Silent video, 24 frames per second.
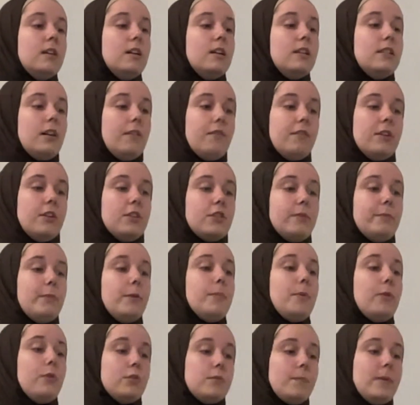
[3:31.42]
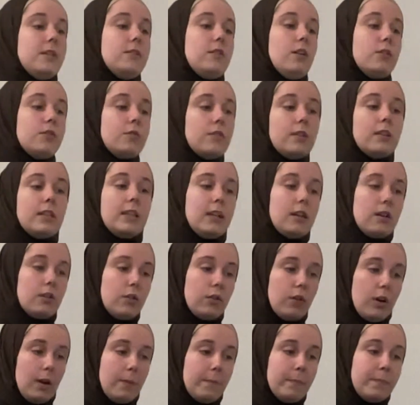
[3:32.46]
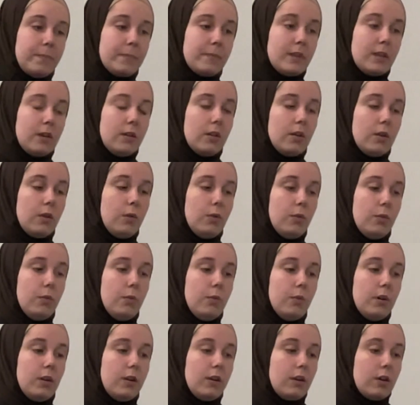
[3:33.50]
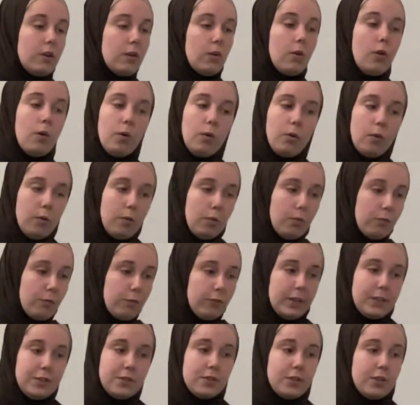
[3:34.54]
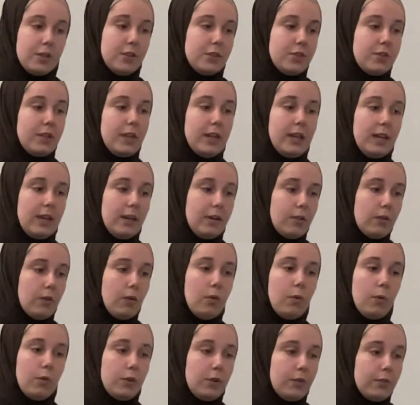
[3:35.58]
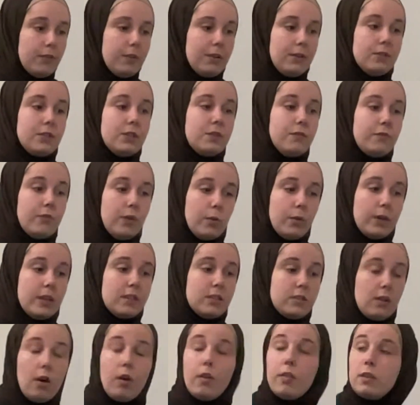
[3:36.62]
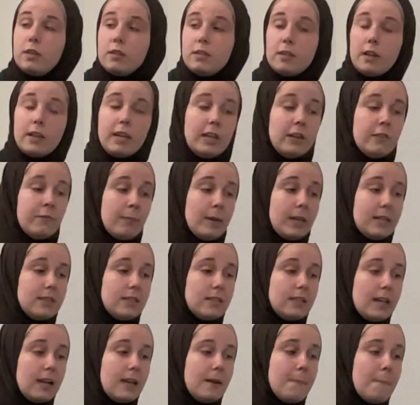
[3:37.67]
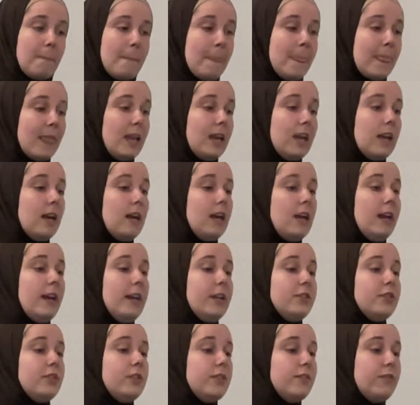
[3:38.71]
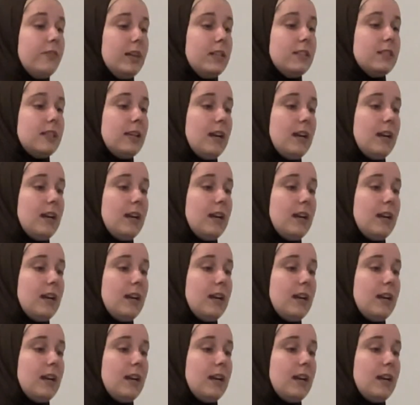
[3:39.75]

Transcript: definition proposed by Dr. Alia Crum, who her whole research and her whole career is focused on the study of mindset. And she defines it